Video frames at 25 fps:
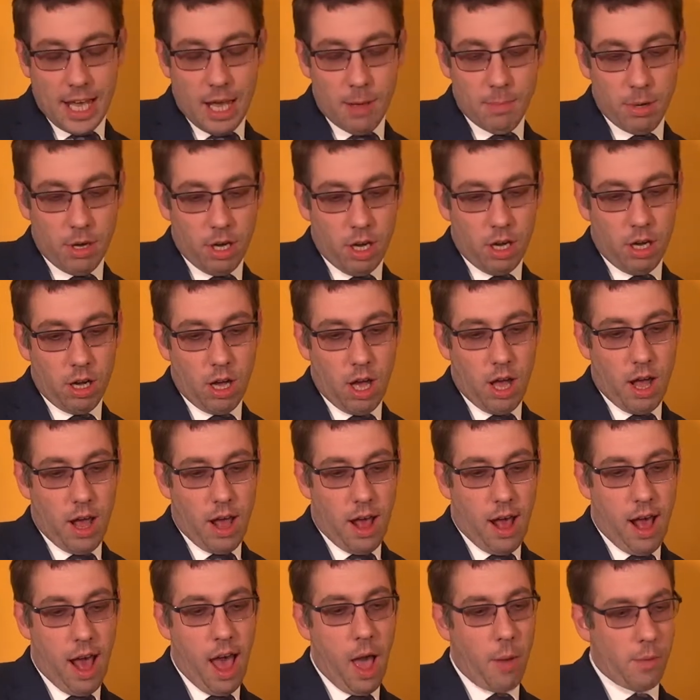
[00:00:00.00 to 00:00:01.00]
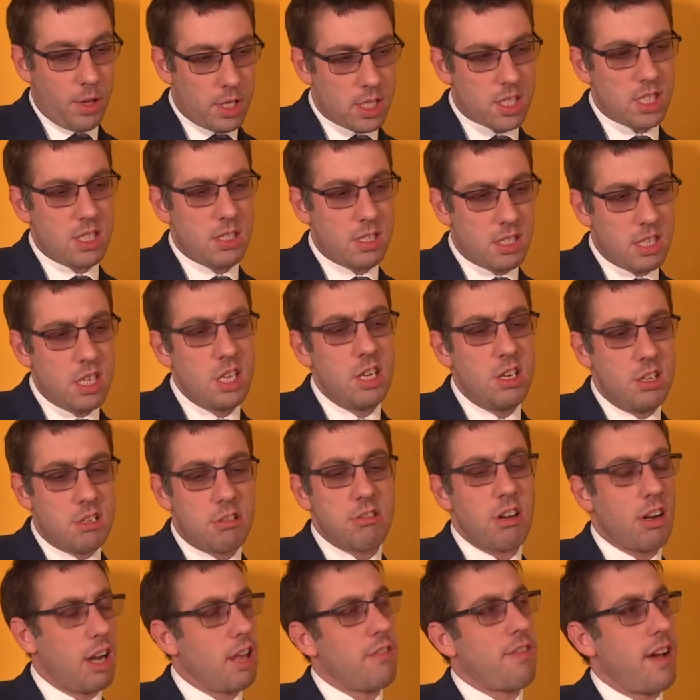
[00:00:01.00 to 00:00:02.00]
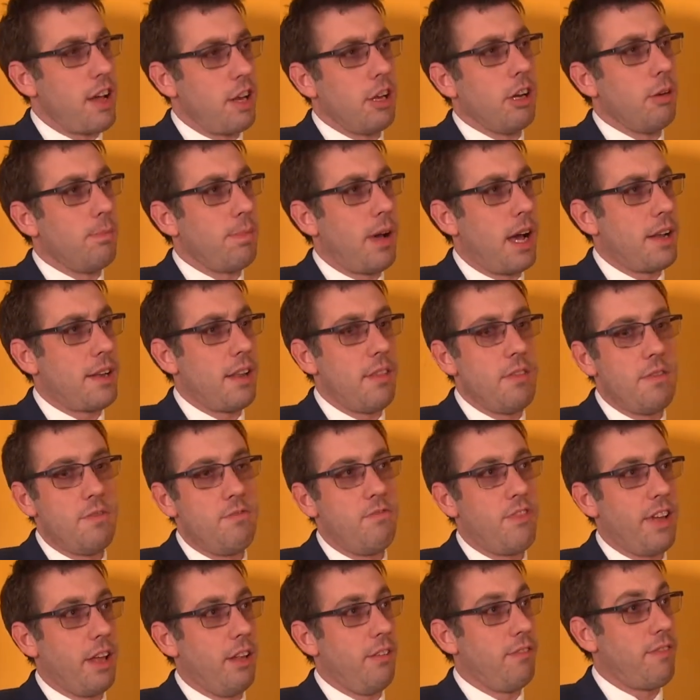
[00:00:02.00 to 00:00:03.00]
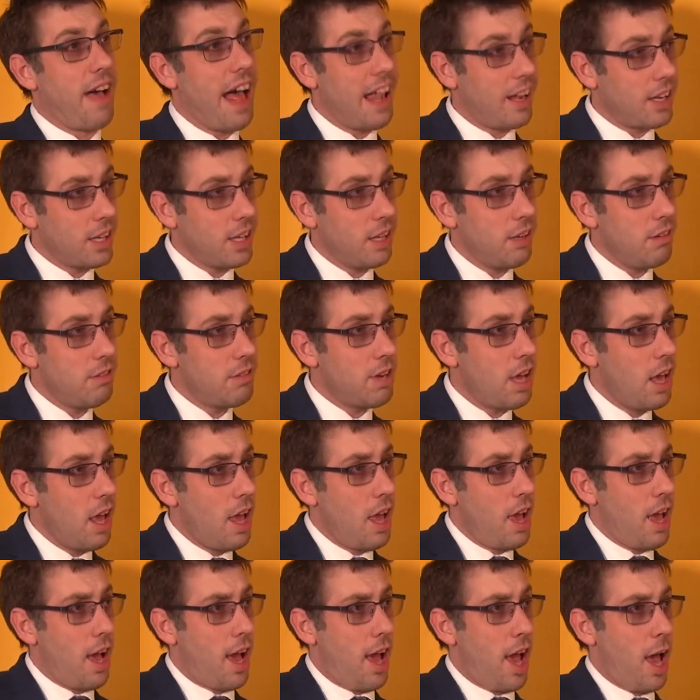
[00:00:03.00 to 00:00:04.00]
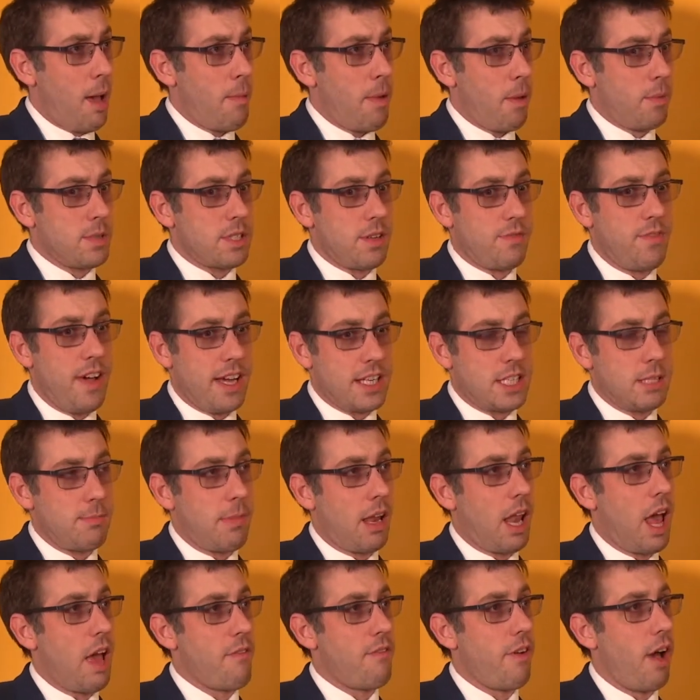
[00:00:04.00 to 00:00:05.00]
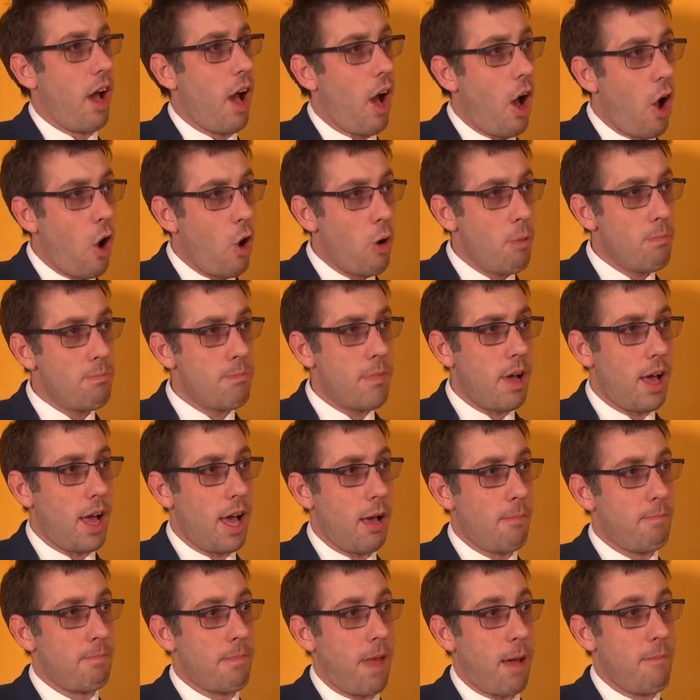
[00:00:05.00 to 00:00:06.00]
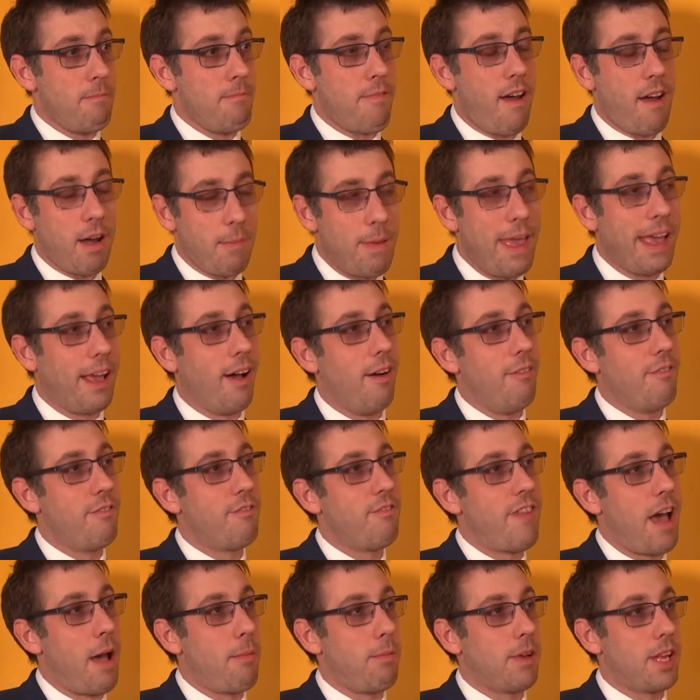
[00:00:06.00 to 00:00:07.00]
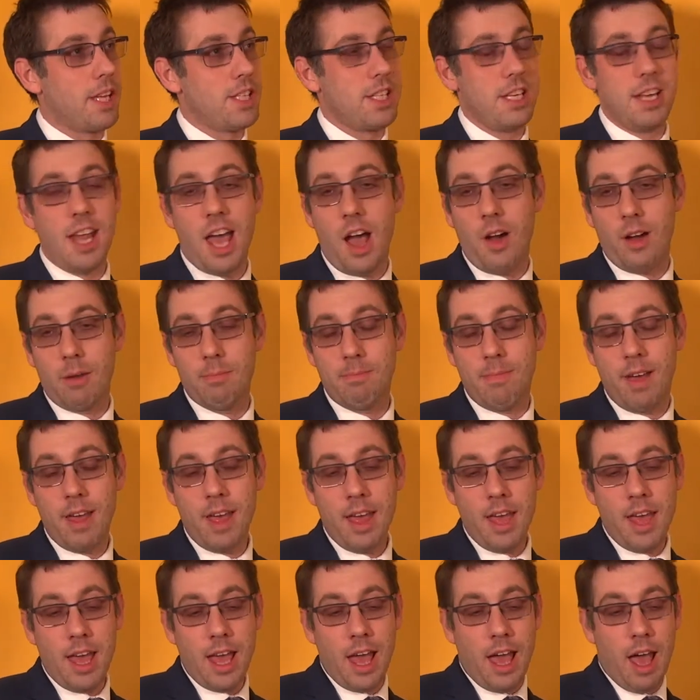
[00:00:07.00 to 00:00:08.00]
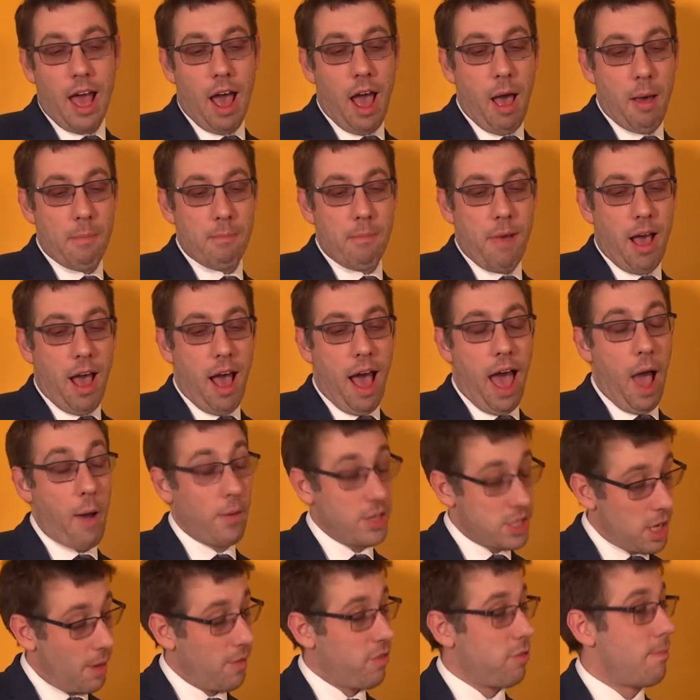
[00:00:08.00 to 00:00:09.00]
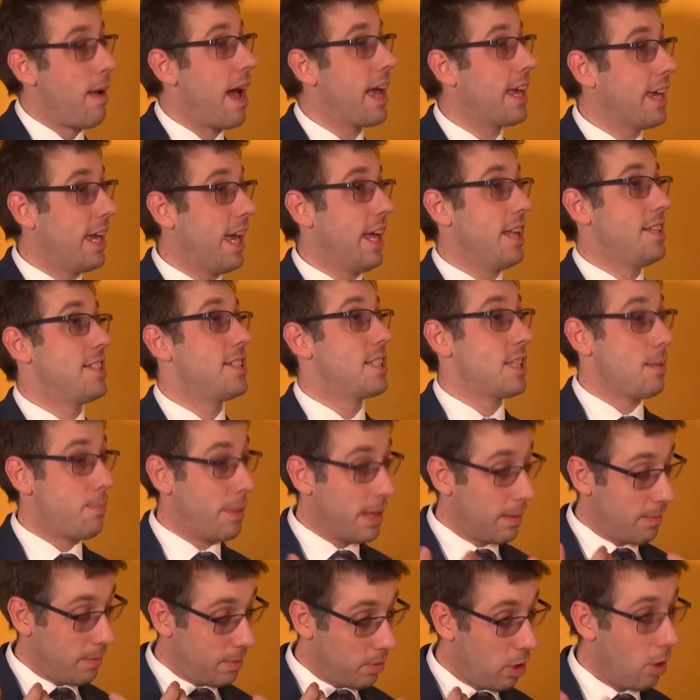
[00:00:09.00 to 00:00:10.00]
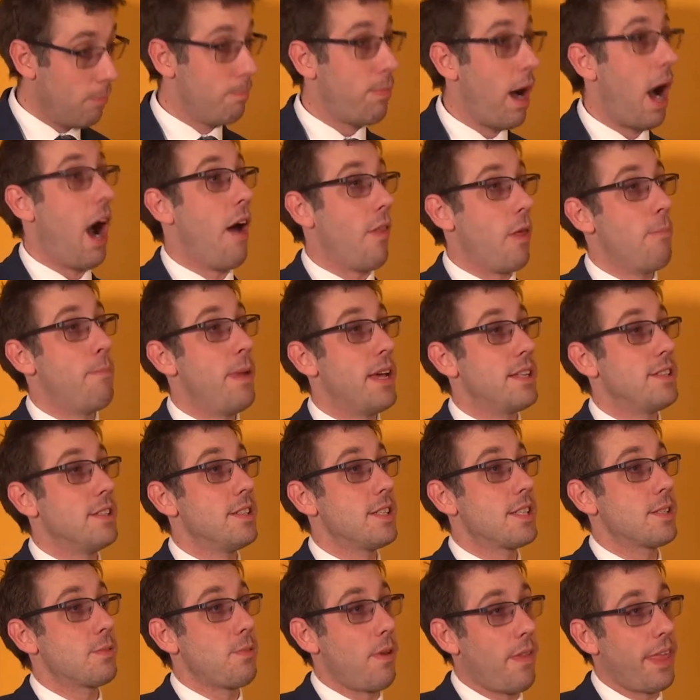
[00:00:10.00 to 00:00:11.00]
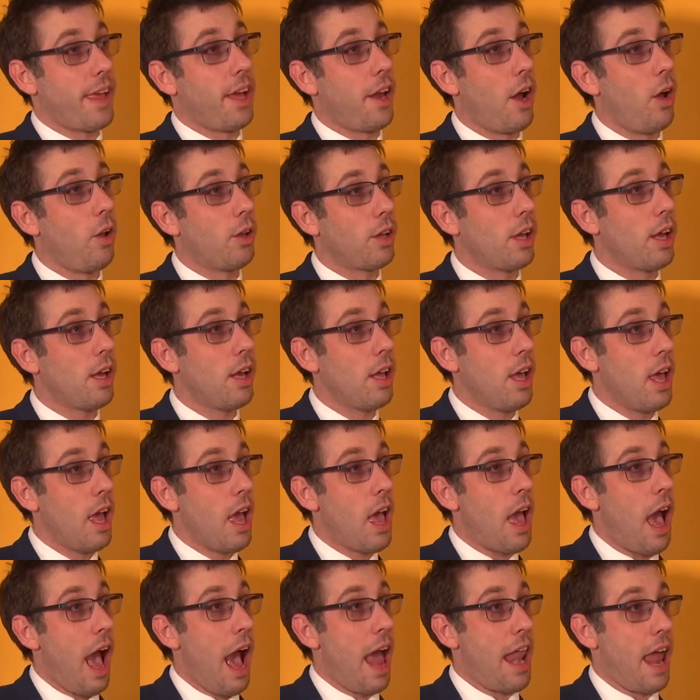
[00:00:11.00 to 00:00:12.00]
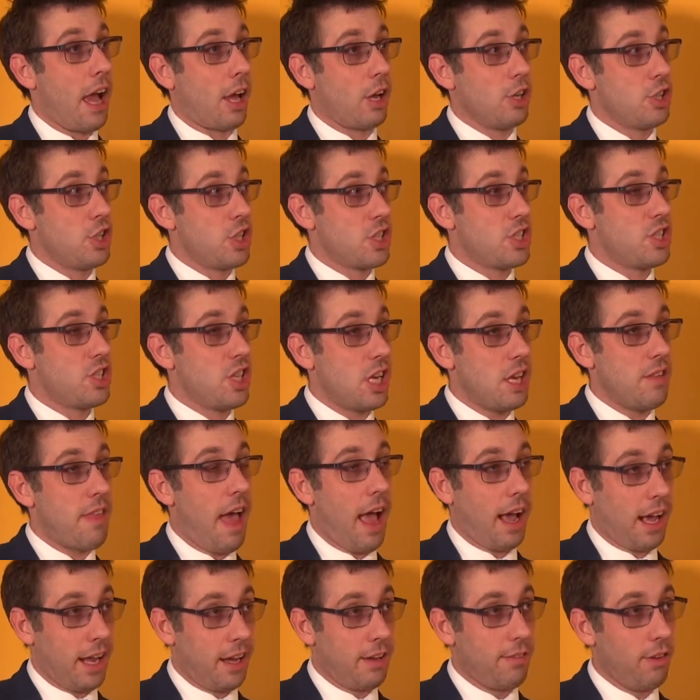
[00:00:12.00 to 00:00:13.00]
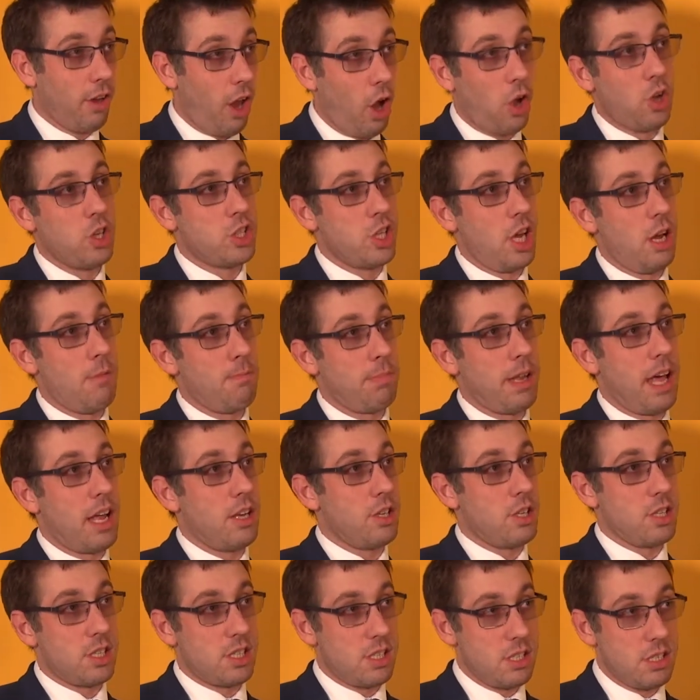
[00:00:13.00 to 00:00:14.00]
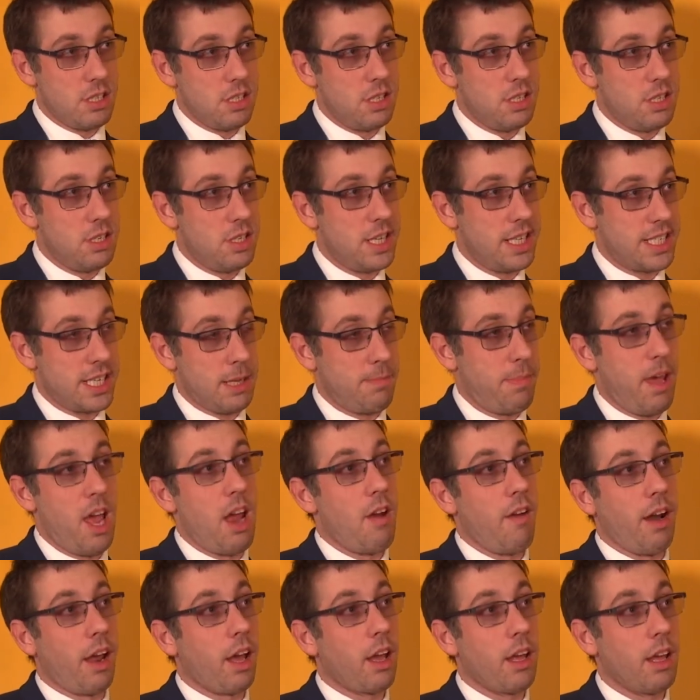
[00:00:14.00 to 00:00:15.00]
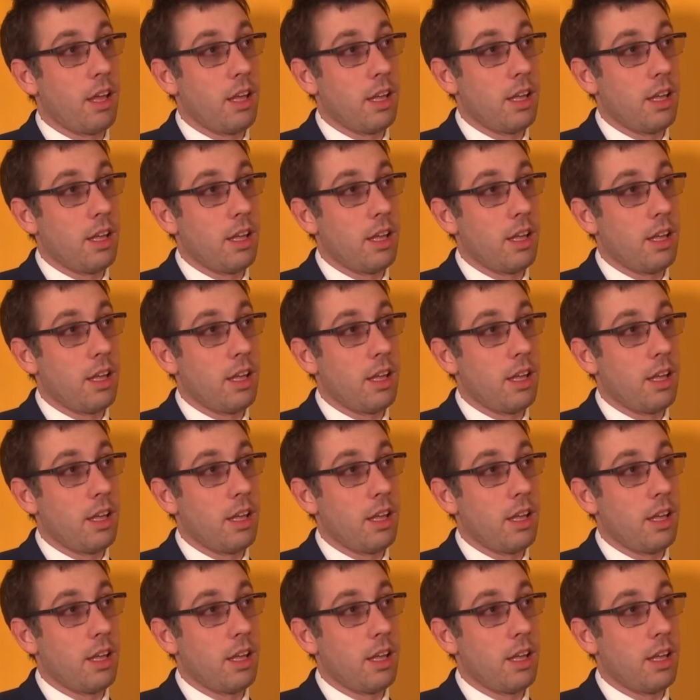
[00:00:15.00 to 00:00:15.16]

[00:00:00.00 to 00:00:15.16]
But I was truly fed up. I didn't feel valued. It was affecting my life at home. I'm very big on family, as you know, and I was hoping for my kids to become part of the business when they get older, and I could just see that kind of long-term plan just disappearing.